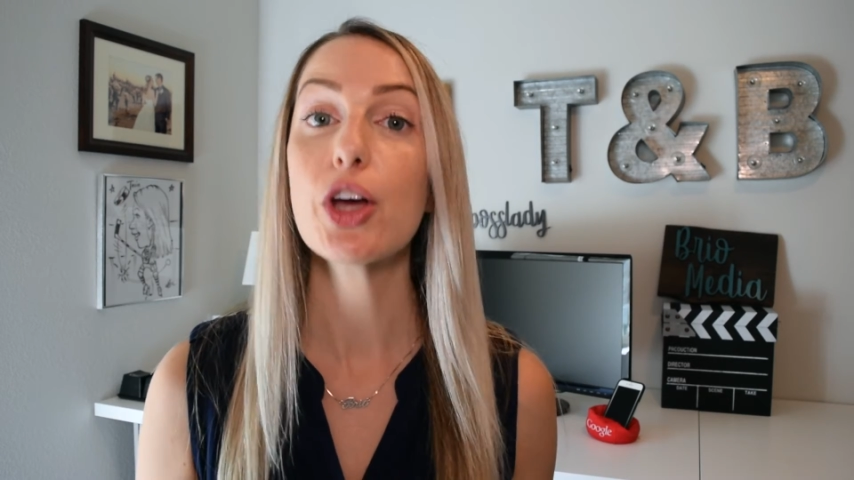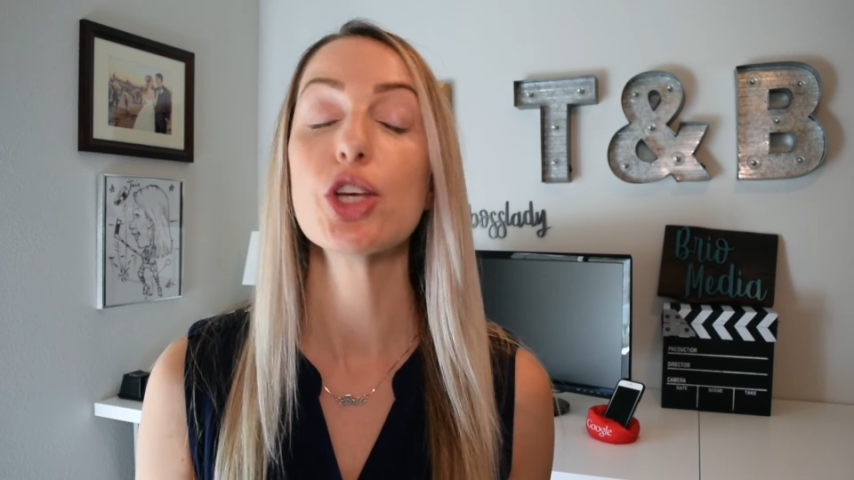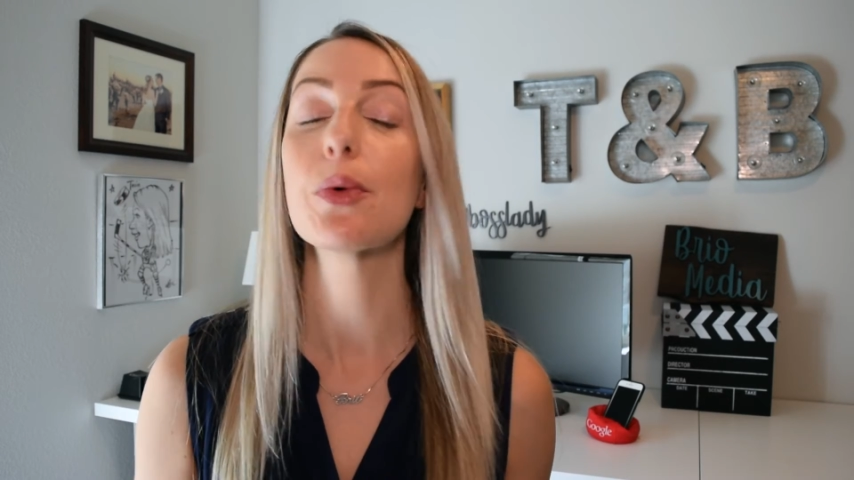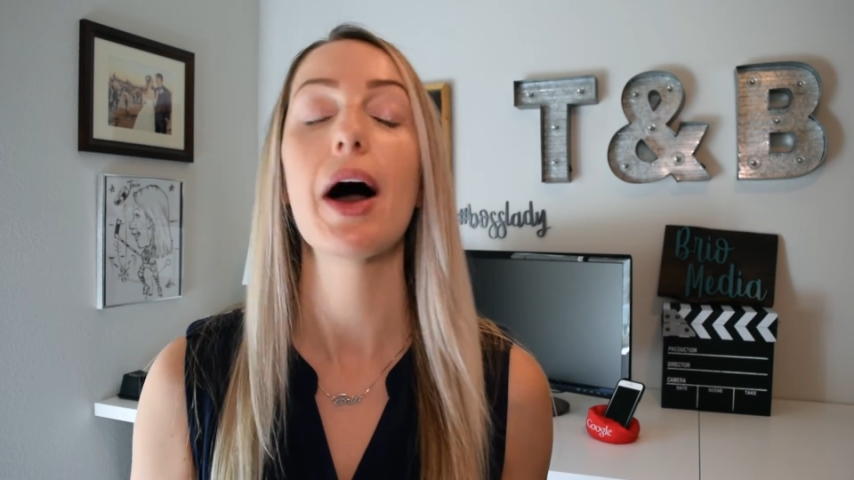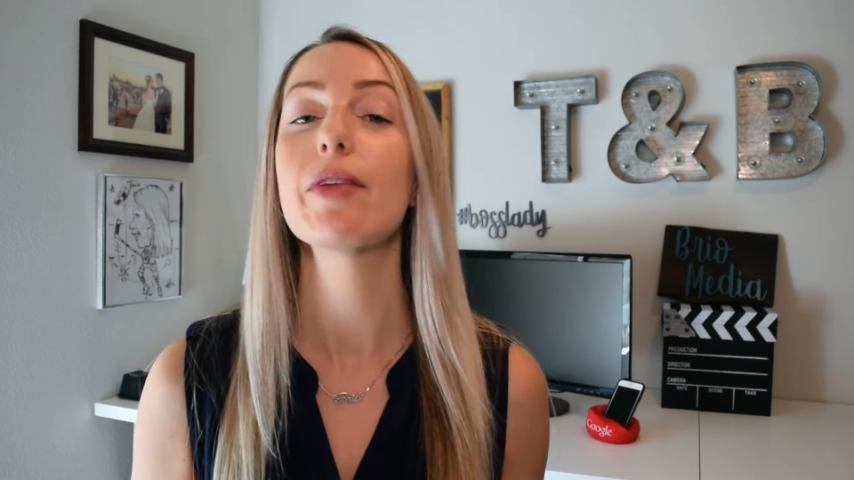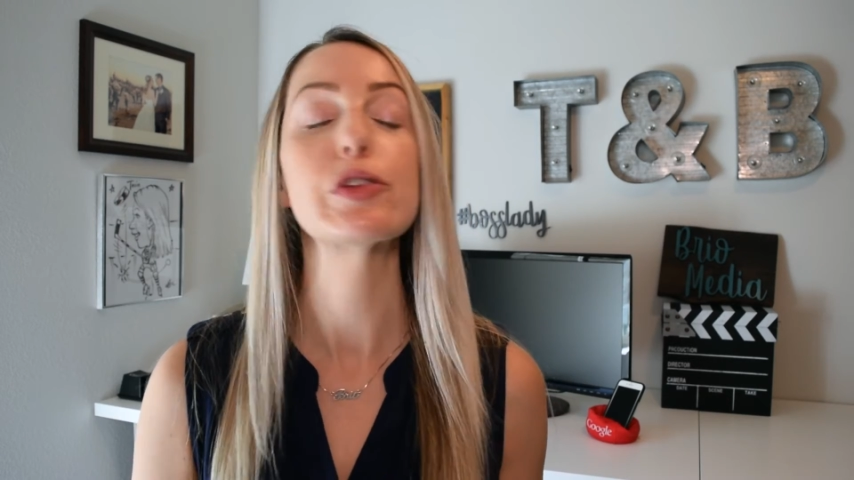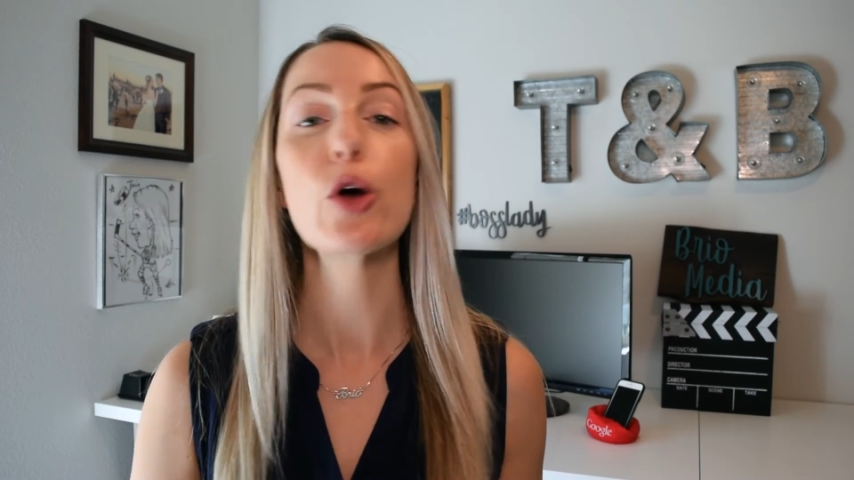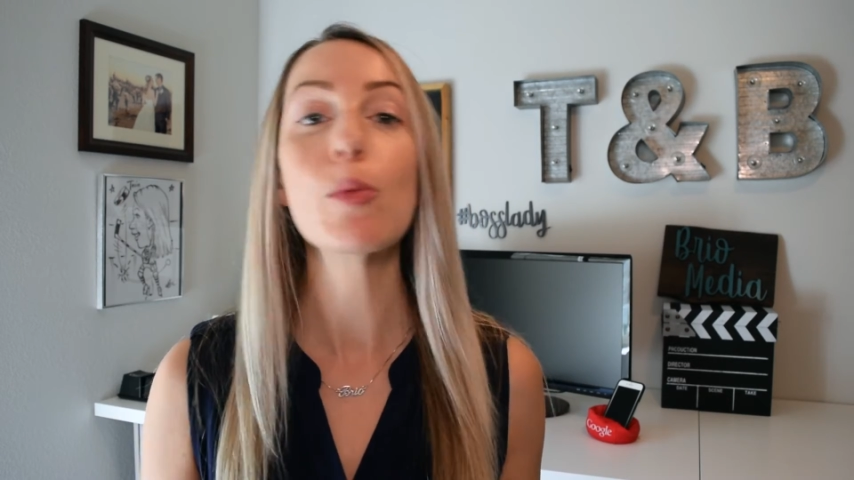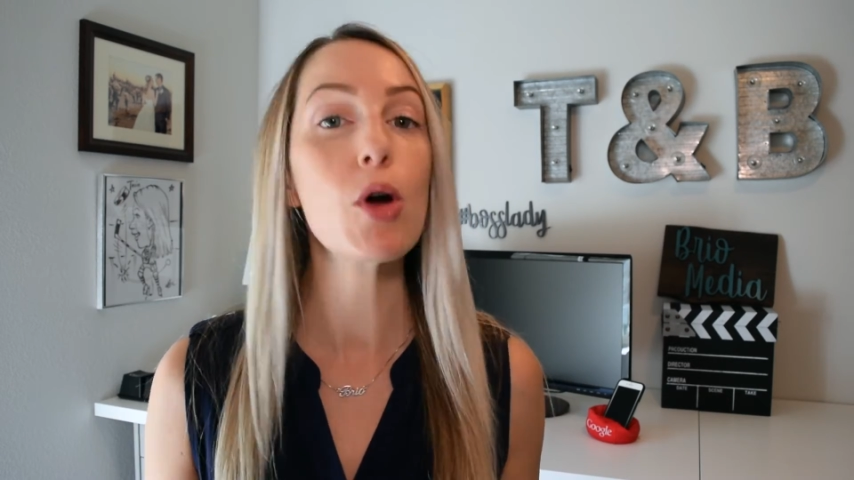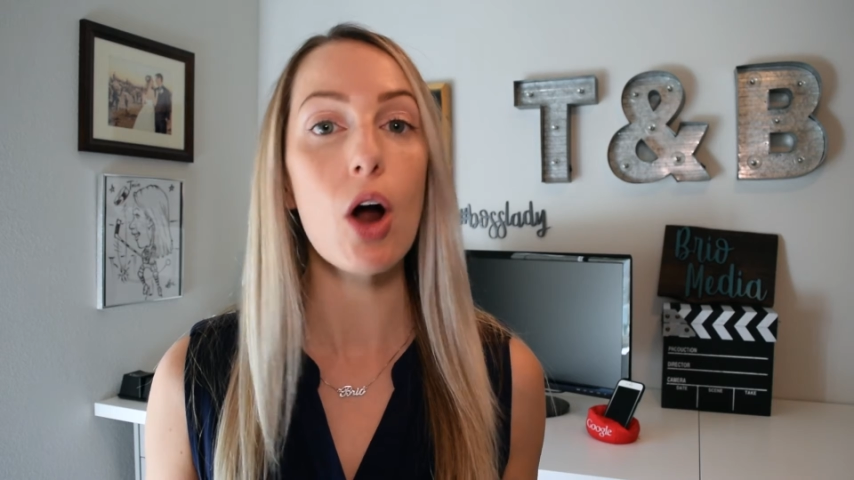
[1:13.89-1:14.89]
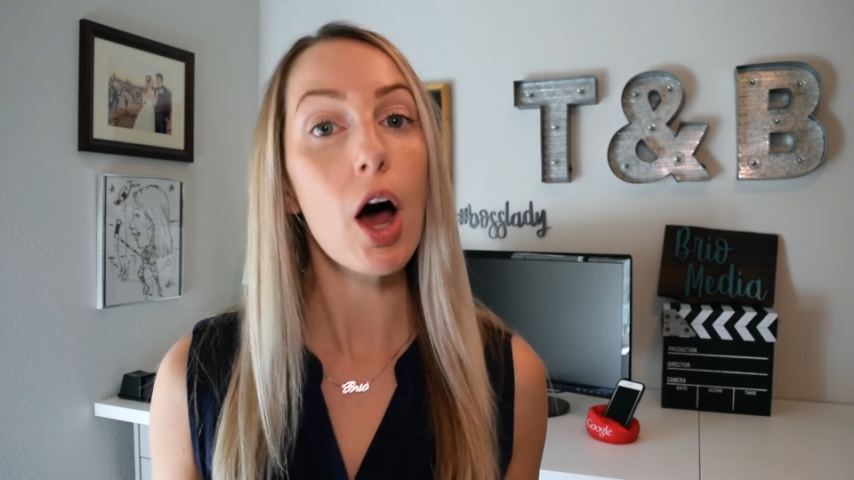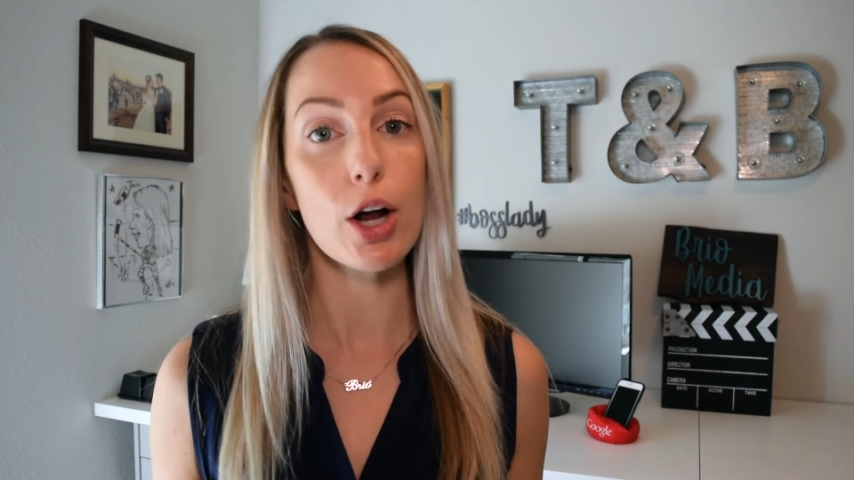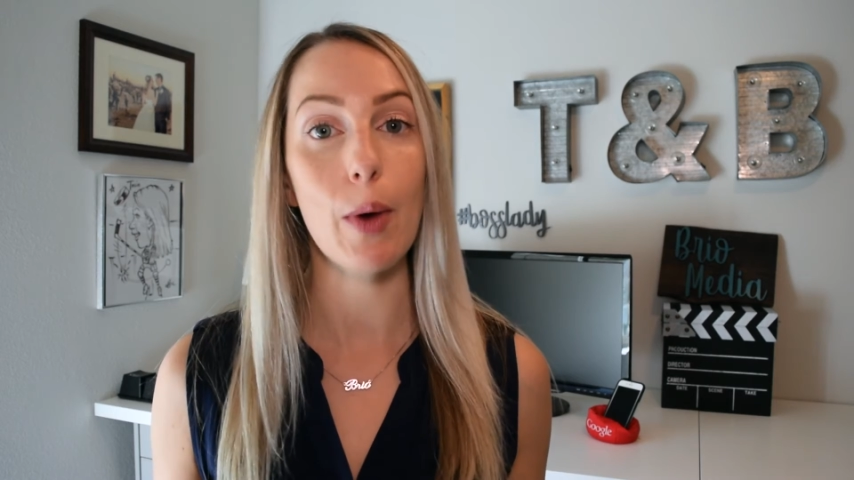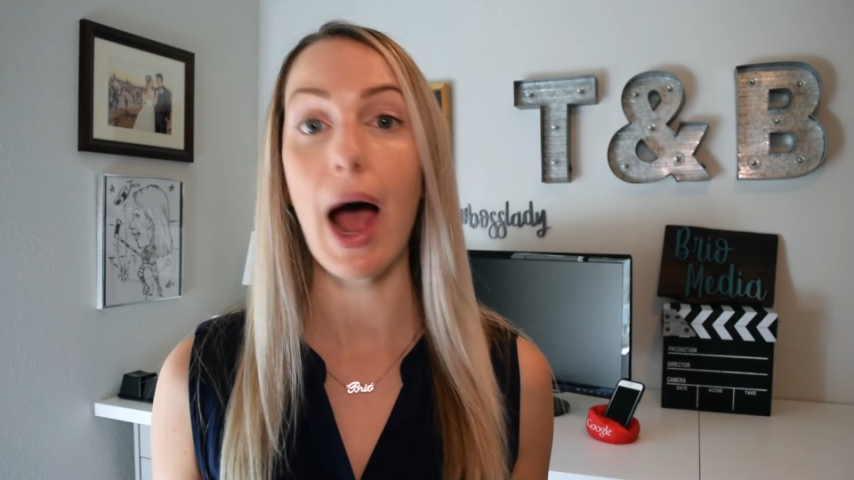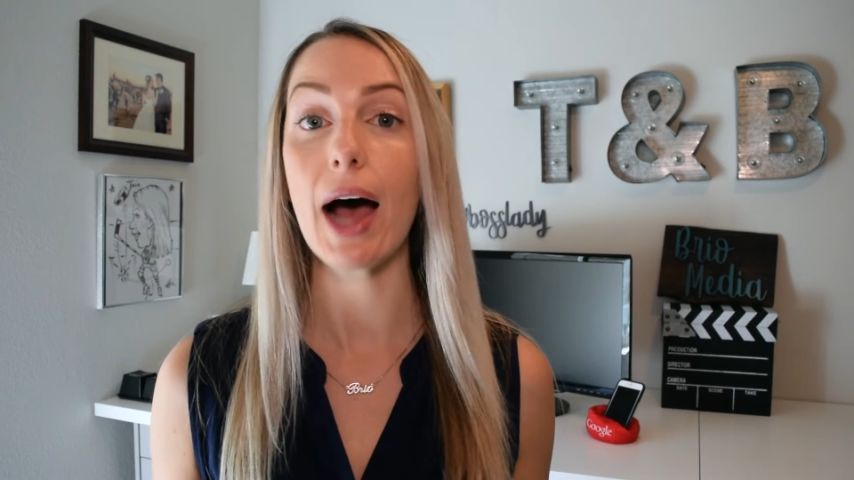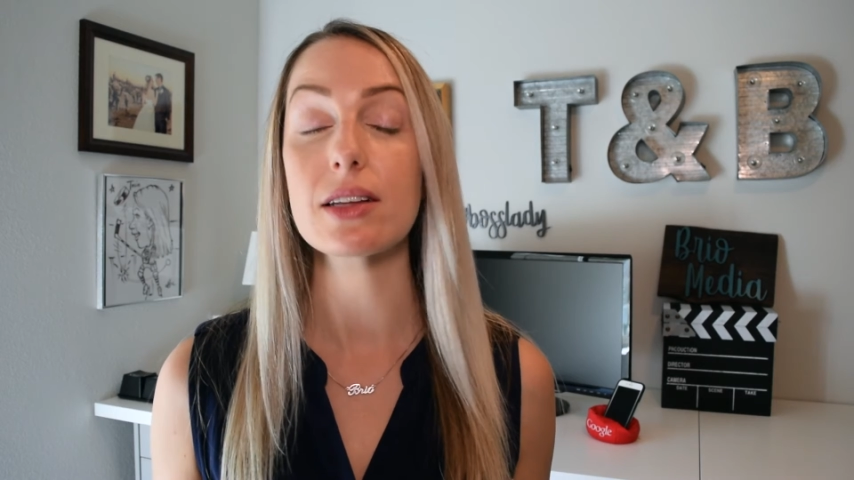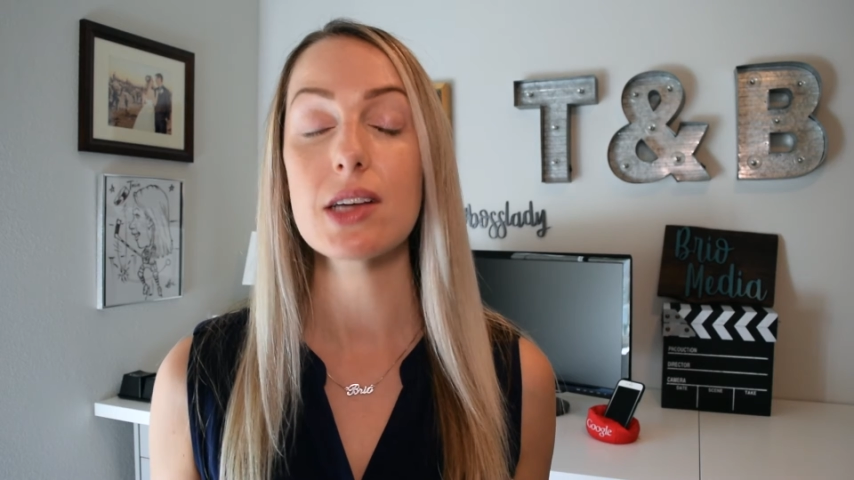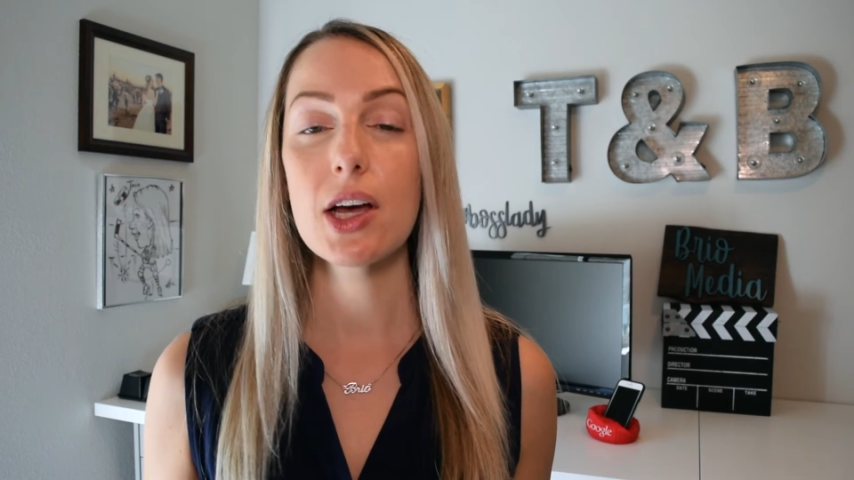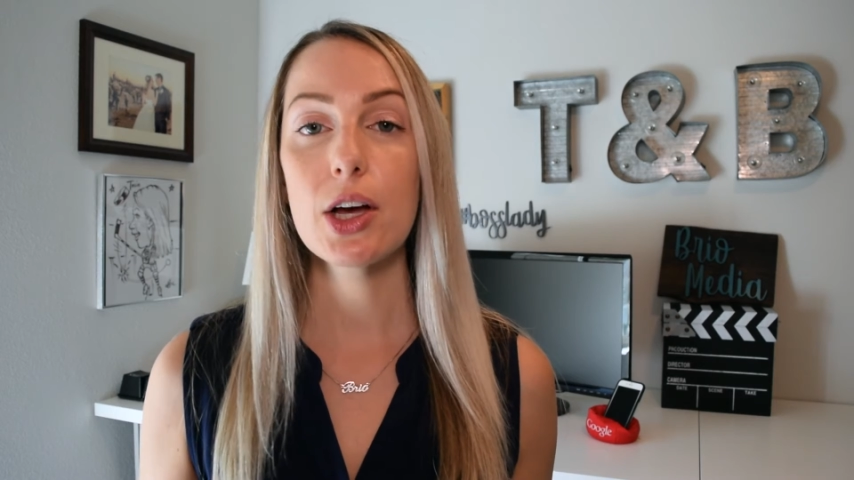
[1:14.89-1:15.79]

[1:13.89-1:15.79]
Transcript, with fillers: You will have no more auto adds.